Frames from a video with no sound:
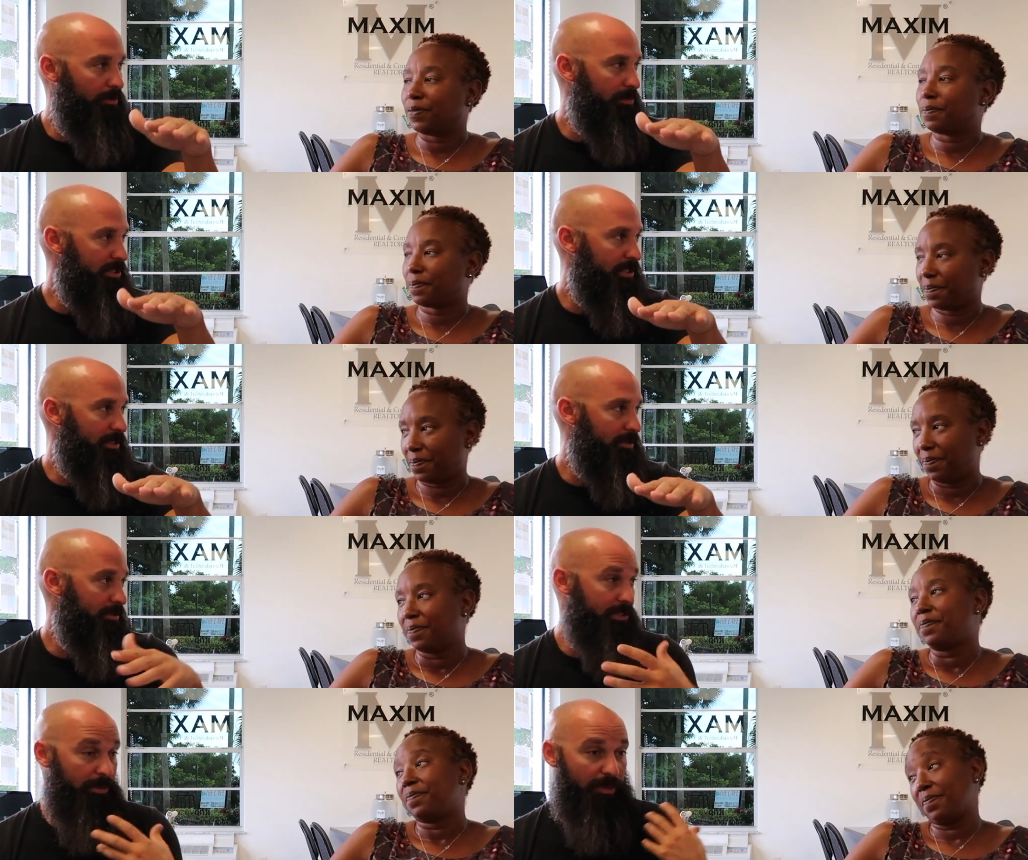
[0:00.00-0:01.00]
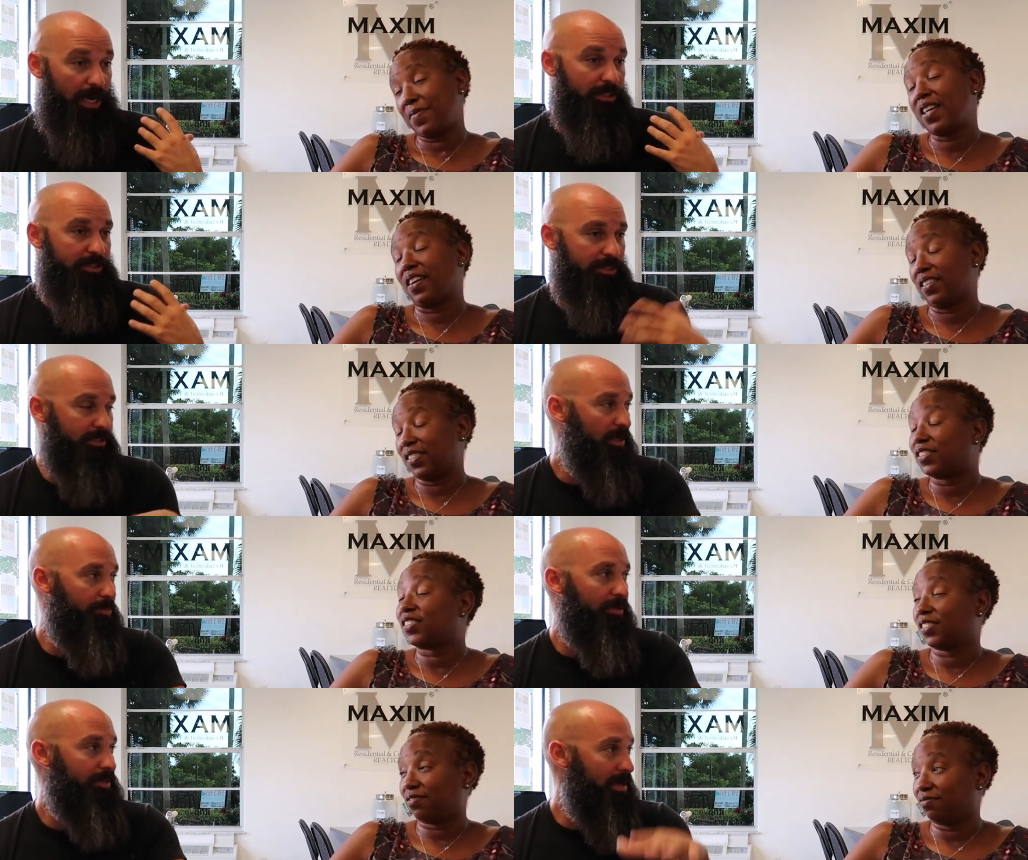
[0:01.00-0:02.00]
Speaker 1: almost on the subconsciously. Yes. I'll
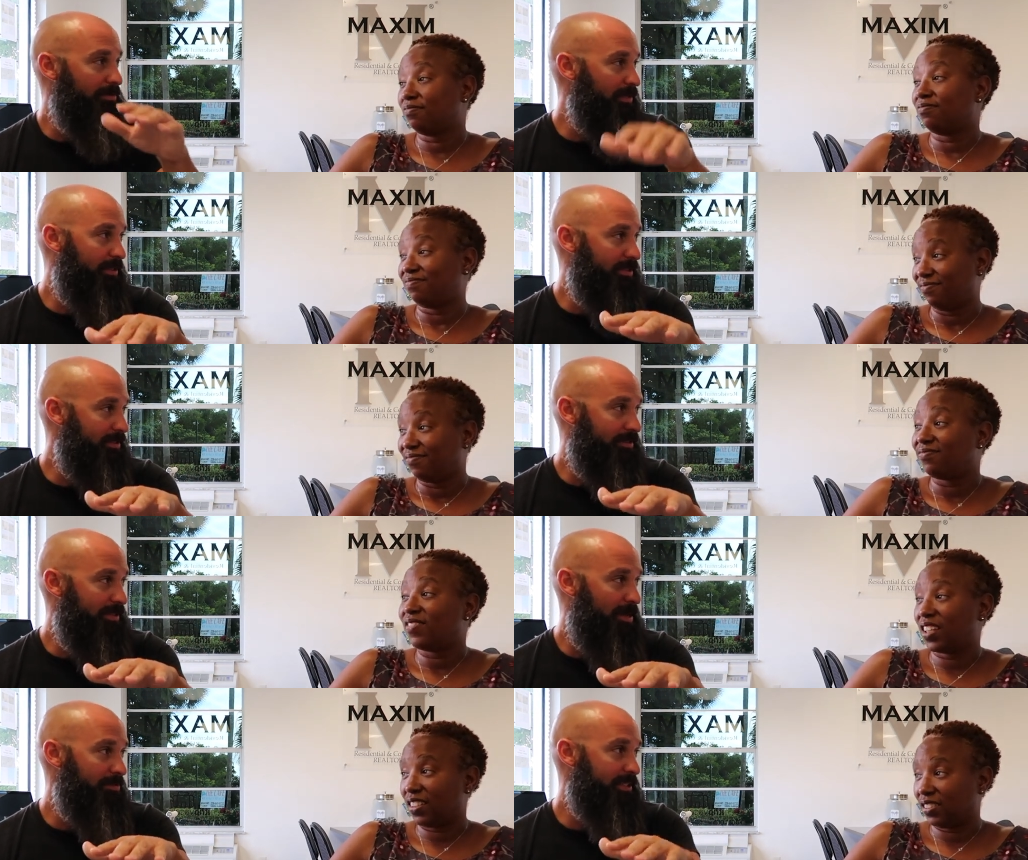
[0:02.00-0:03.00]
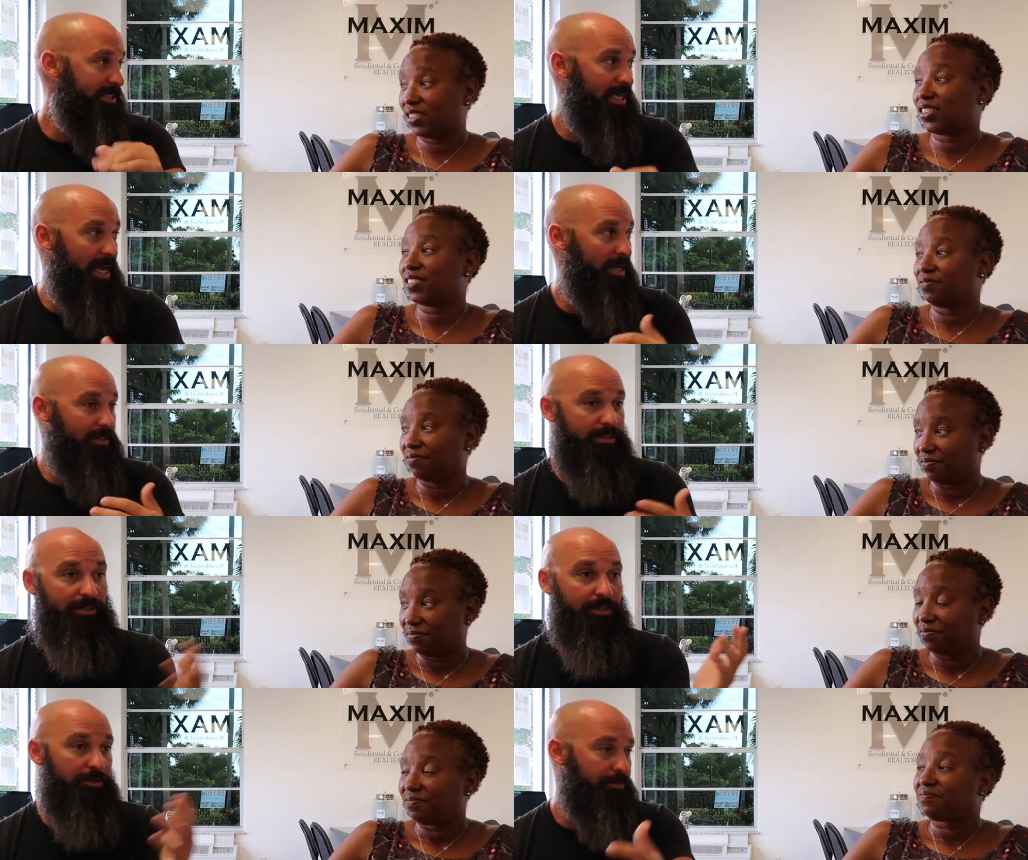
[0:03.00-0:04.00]
put that one on the top yes. of the stack to
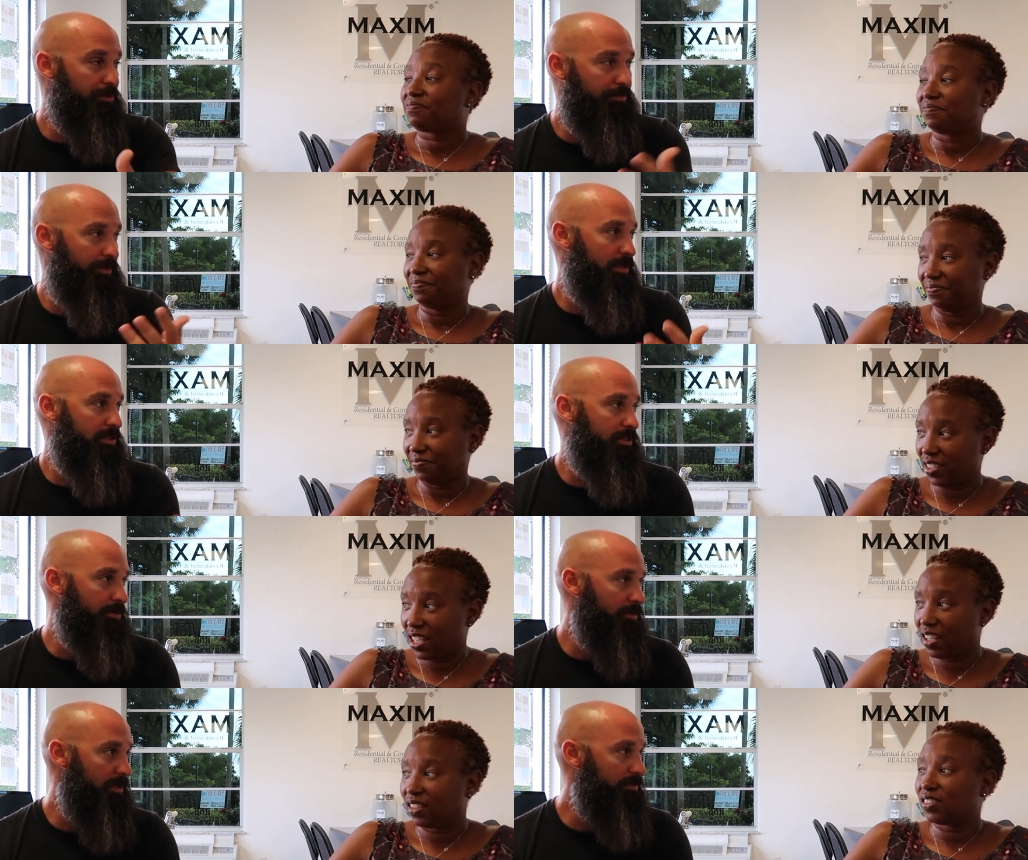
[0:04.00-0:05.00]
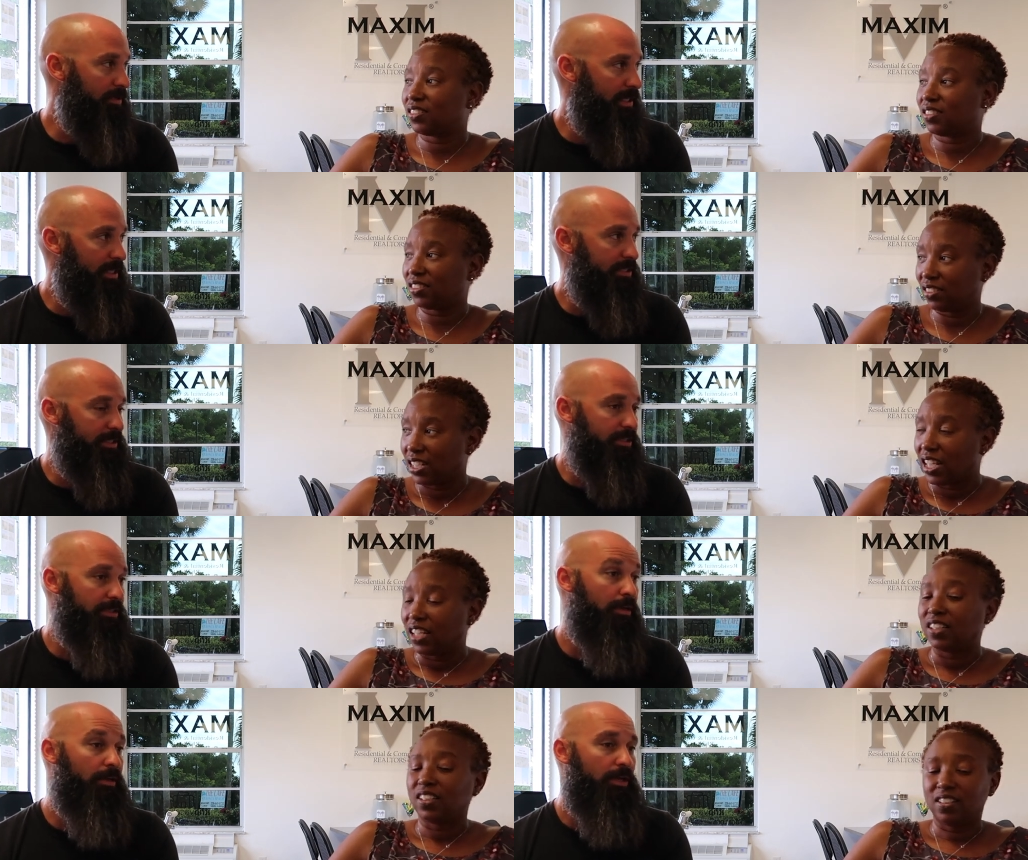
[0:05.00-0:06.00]
interview first or yes. whatever the case is.
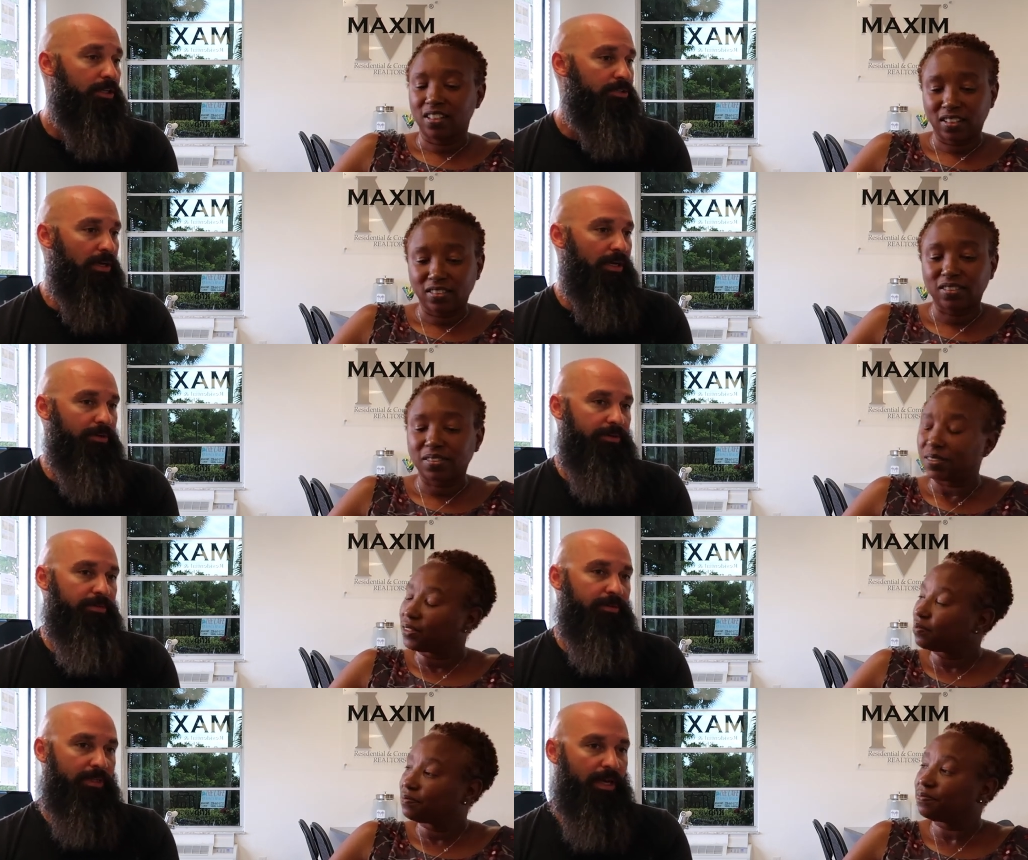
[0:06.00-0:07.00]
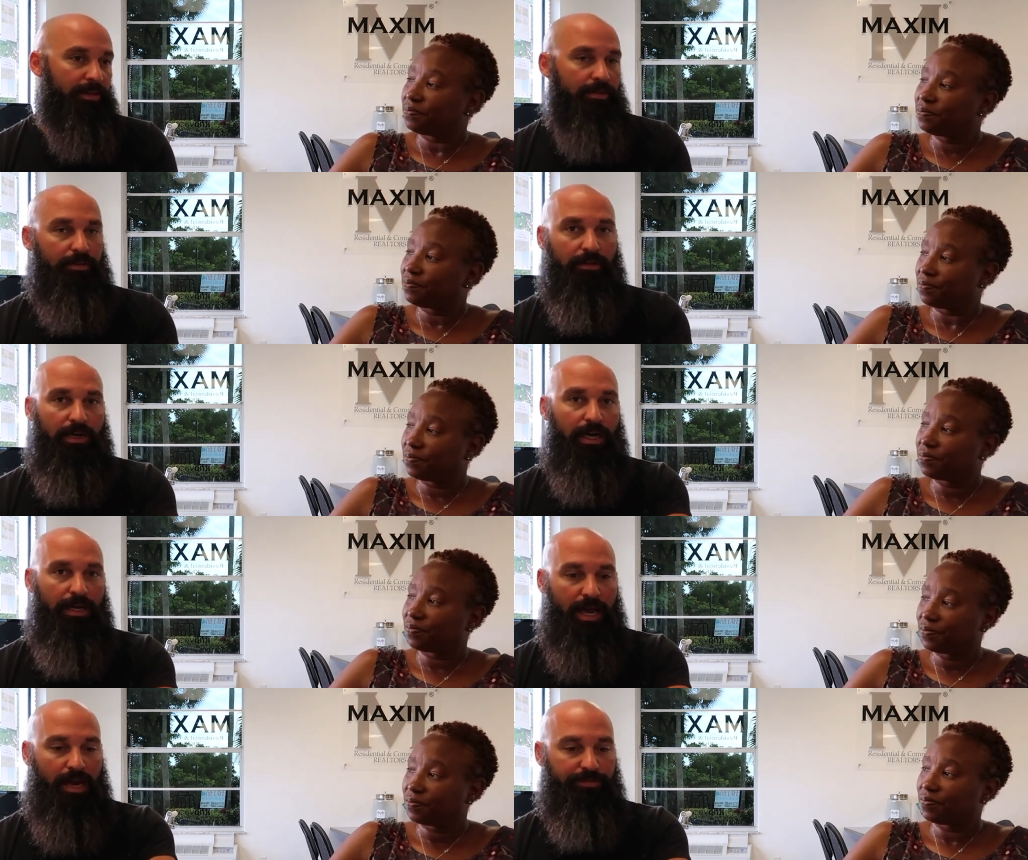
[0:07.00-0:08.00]
Yes. So I agree with that. You you kind
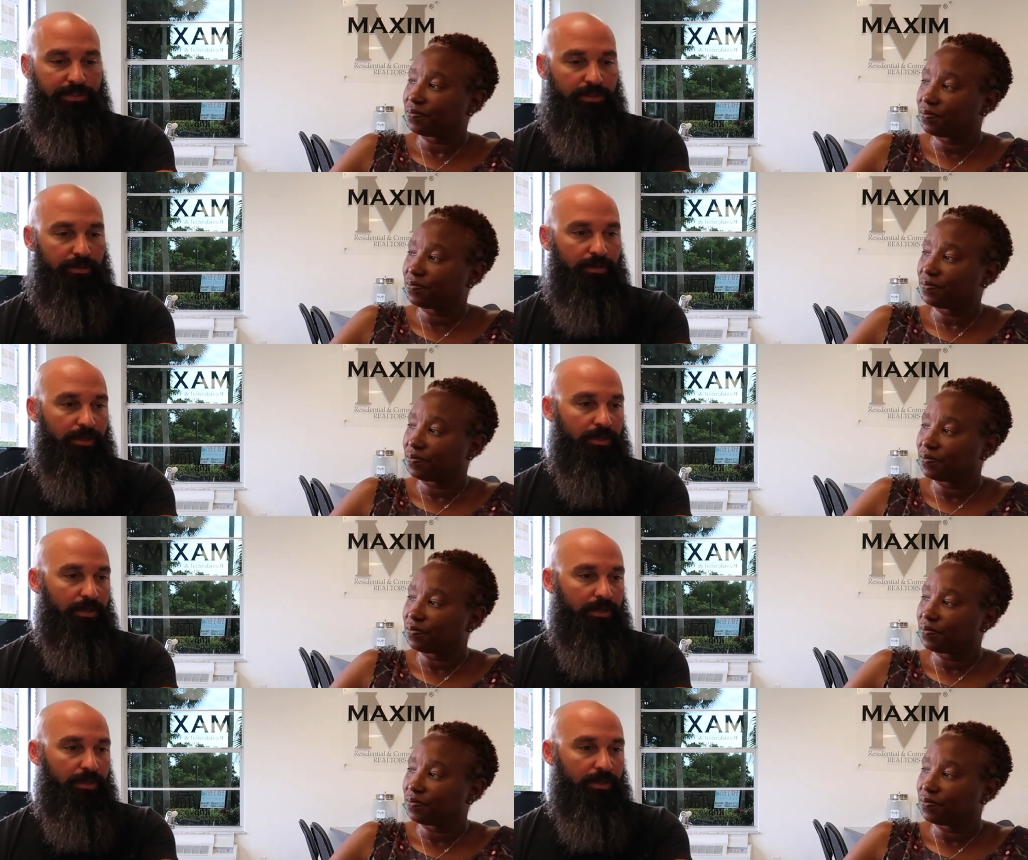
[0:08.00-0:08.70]
of have to